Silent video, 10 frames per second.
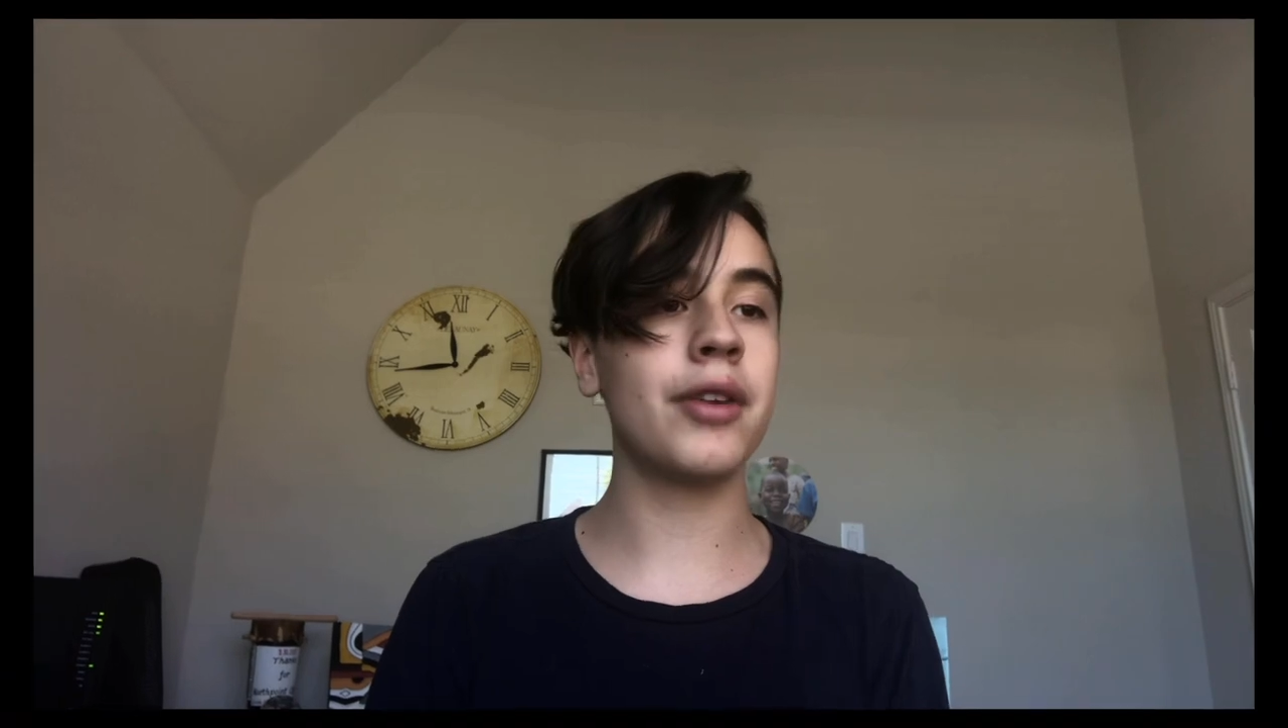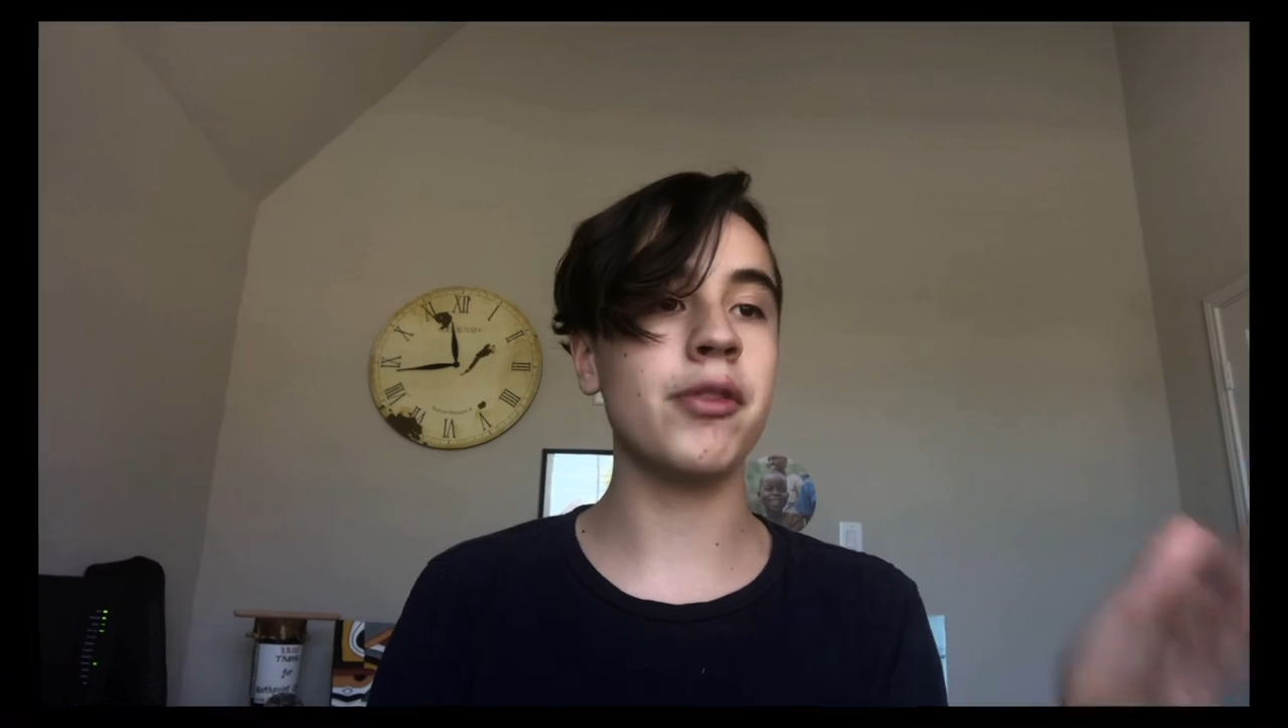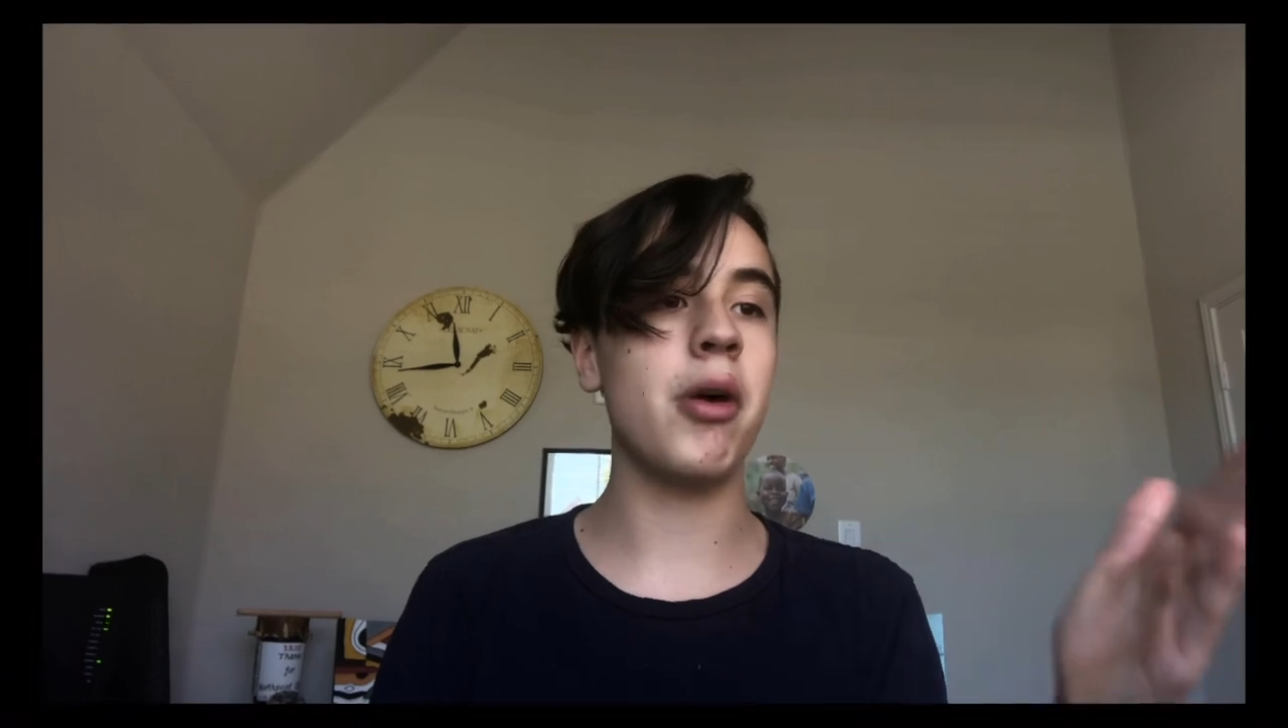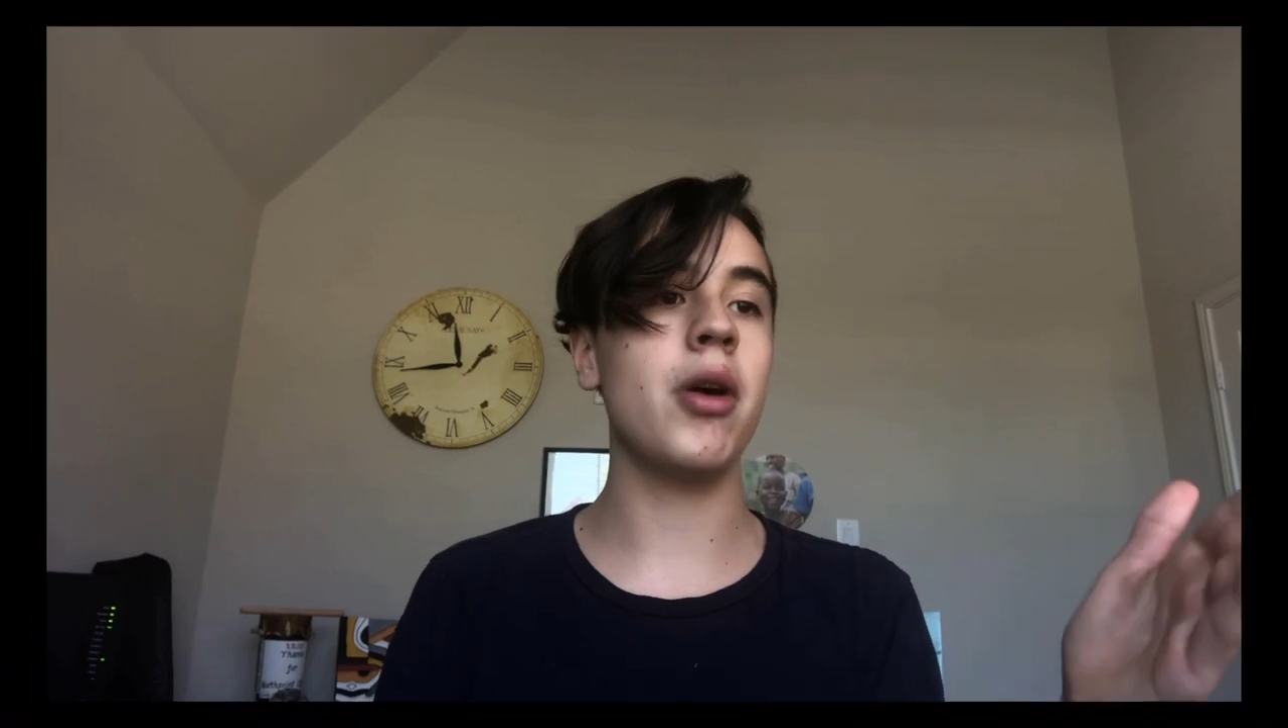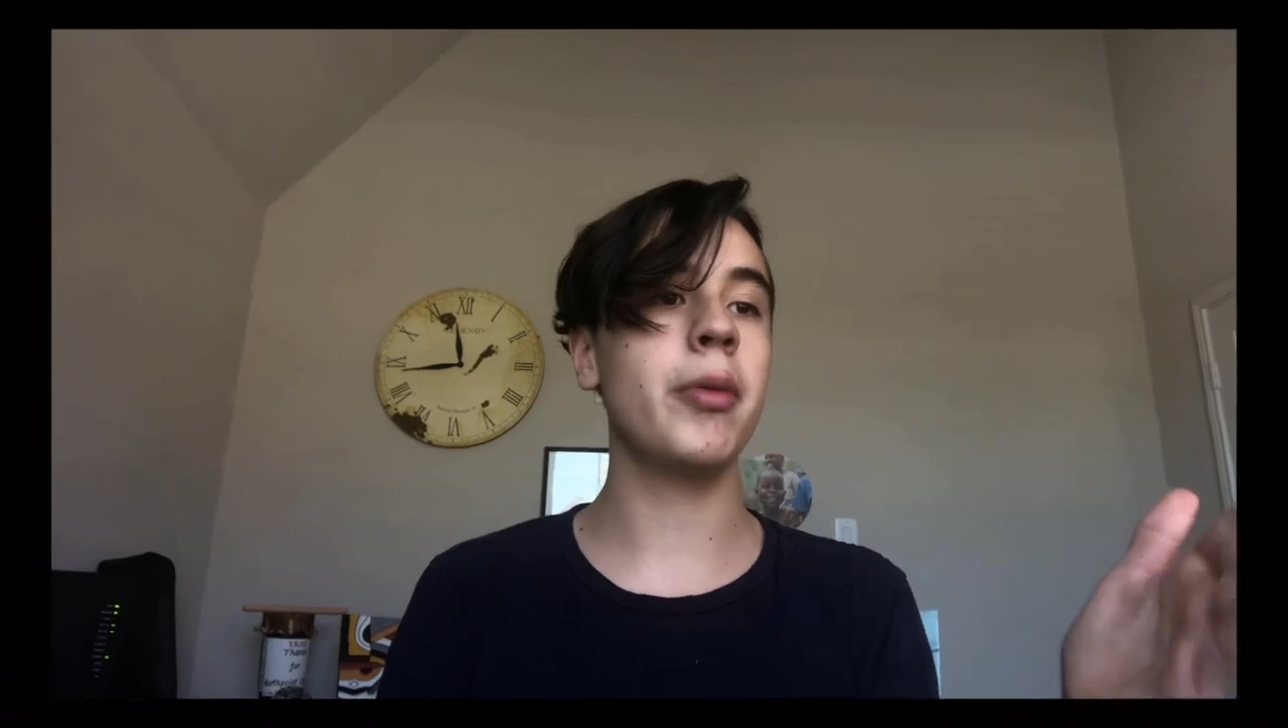from
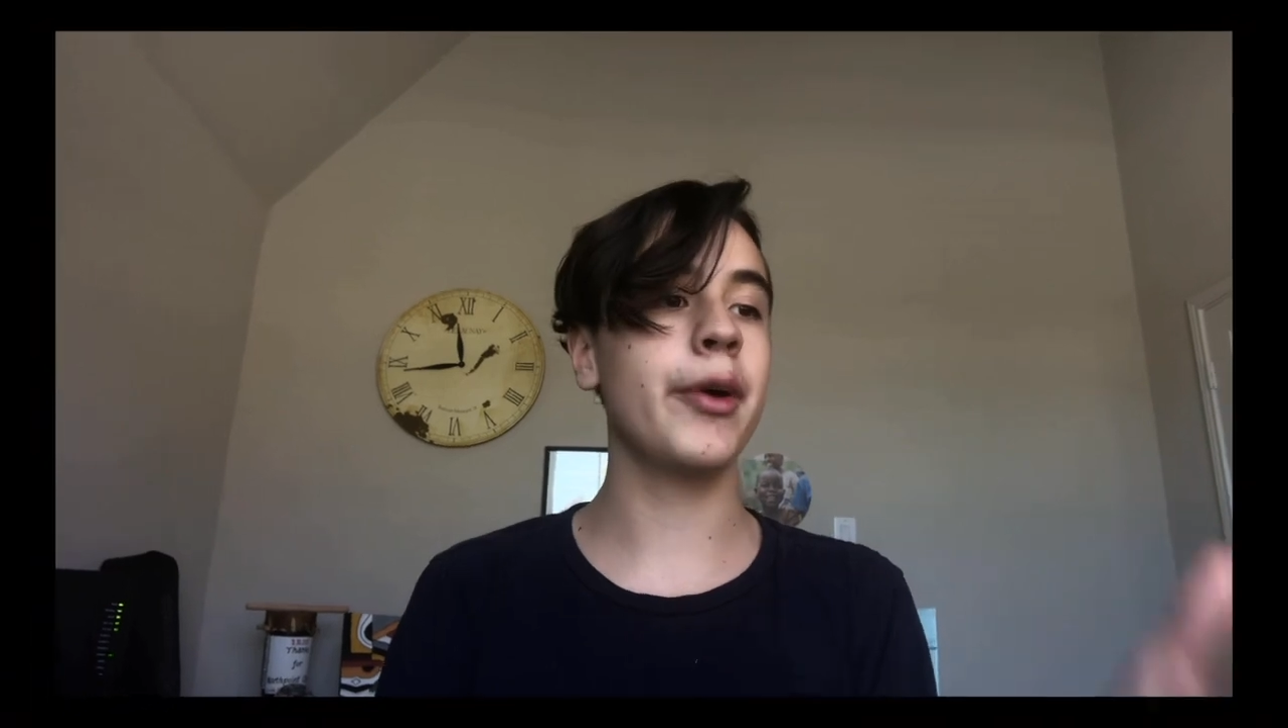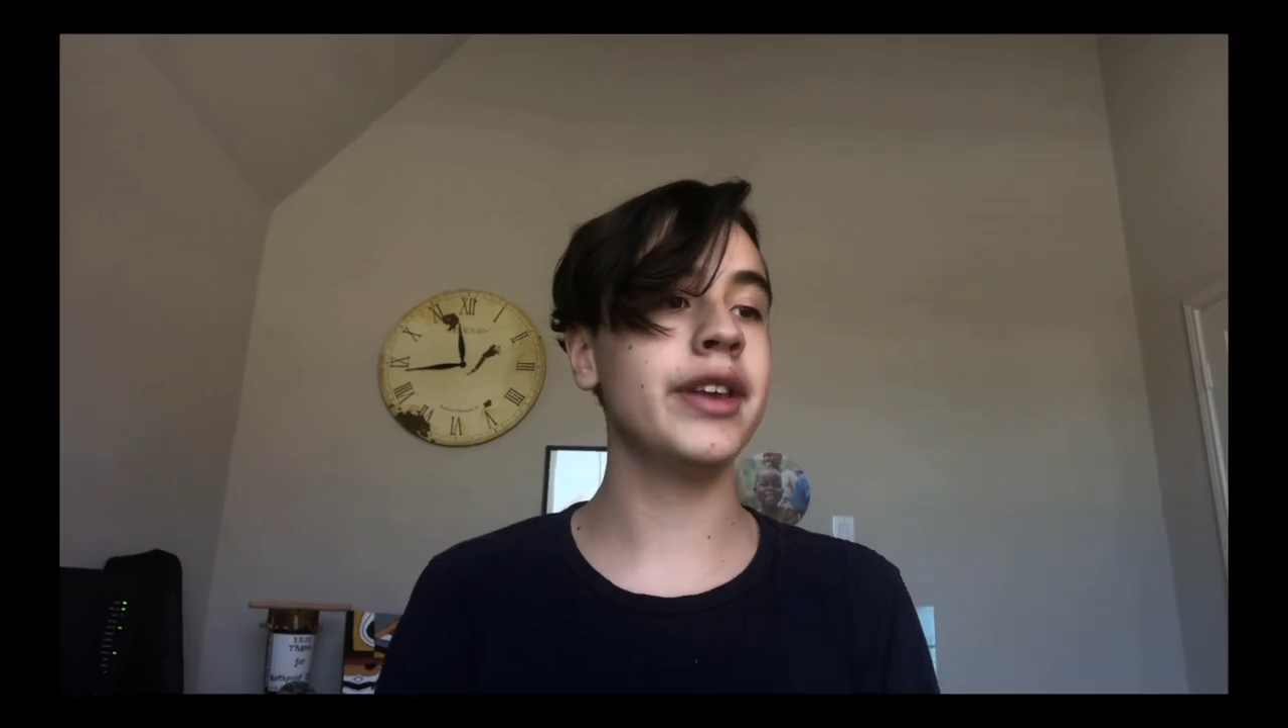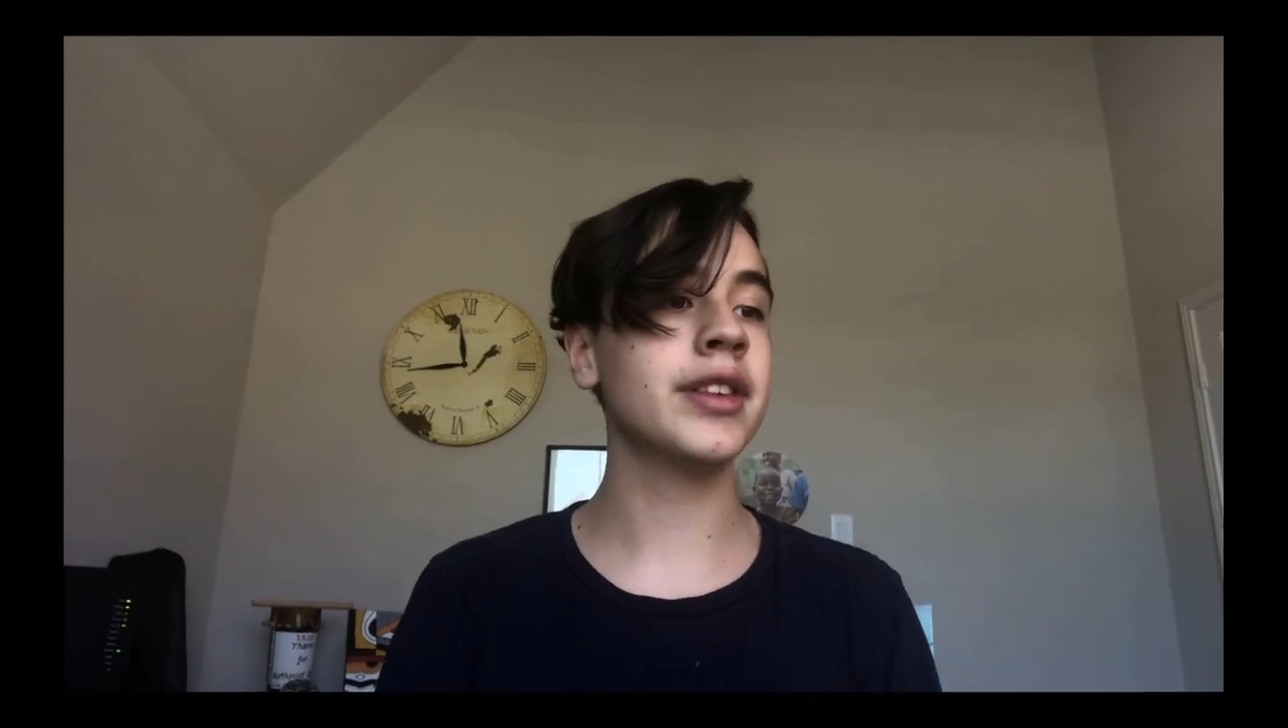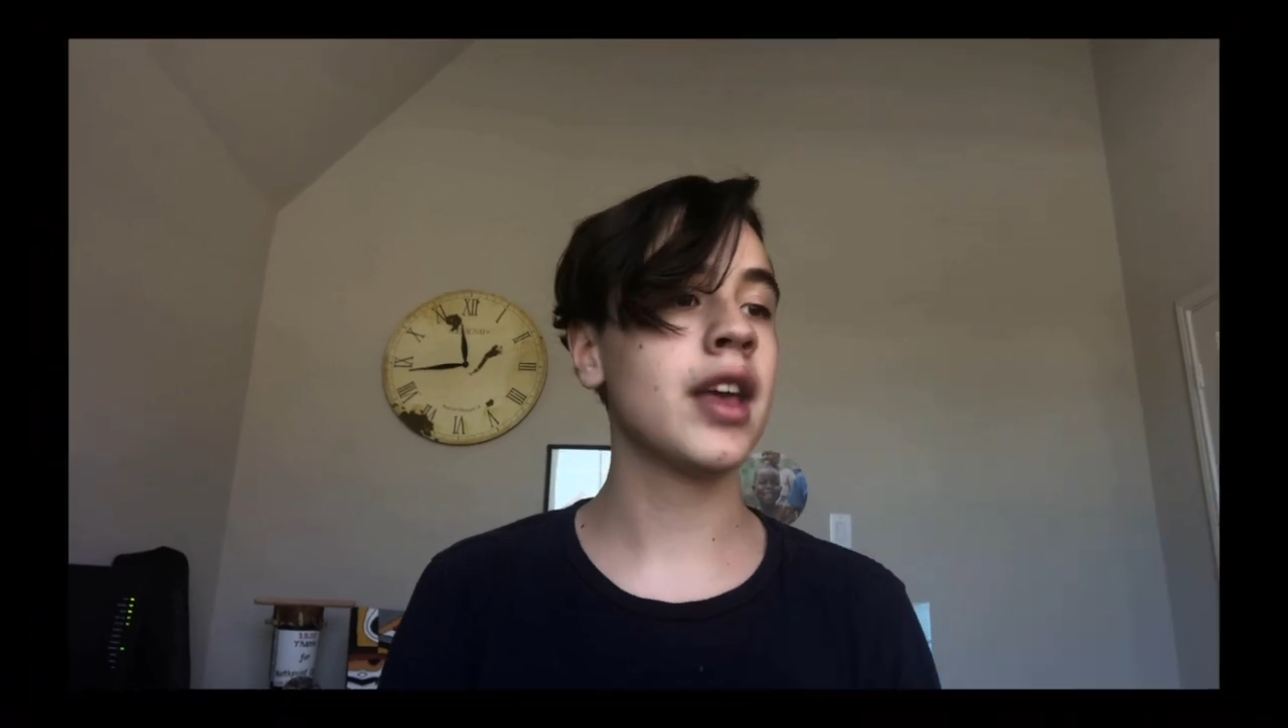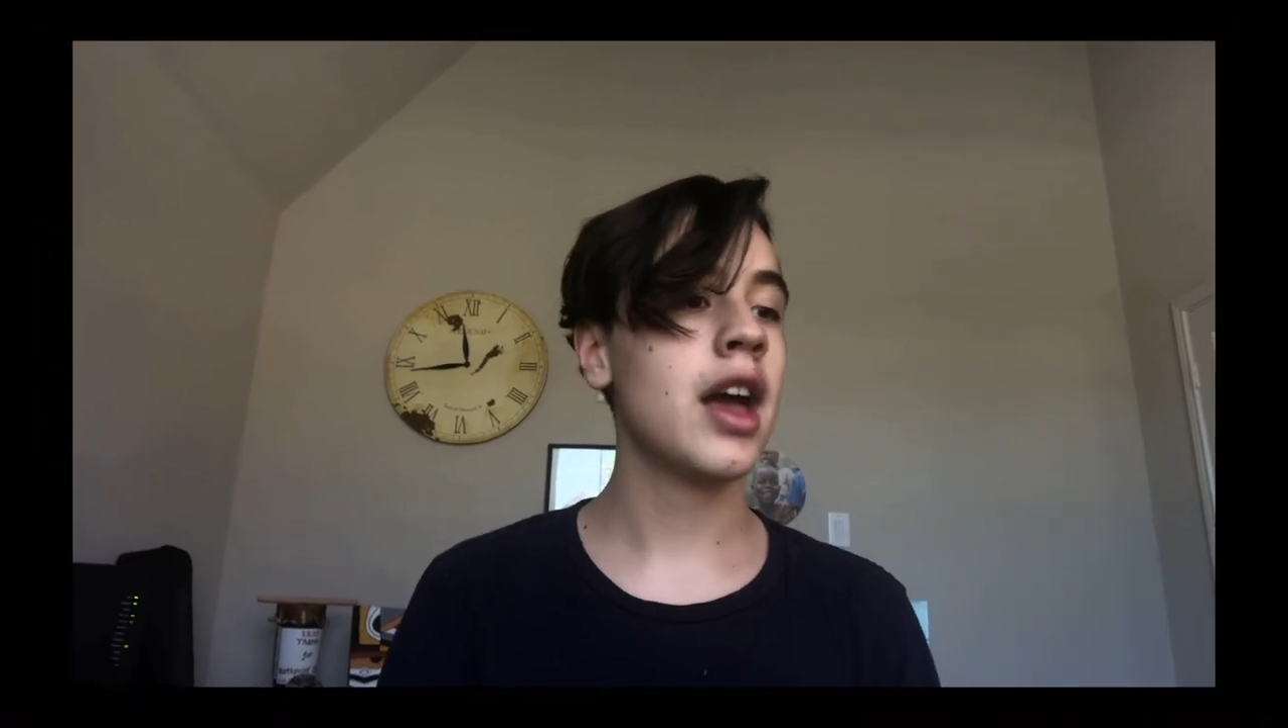all boys,